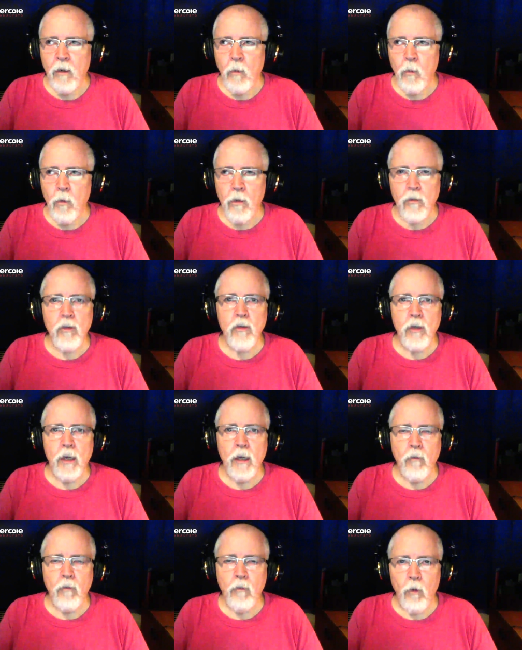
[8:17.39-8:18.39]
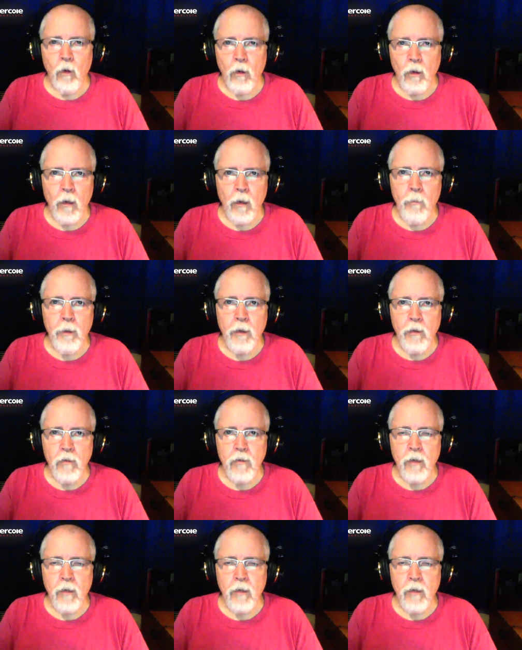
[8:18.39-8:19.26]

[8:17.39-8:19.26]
works at scale for all companies.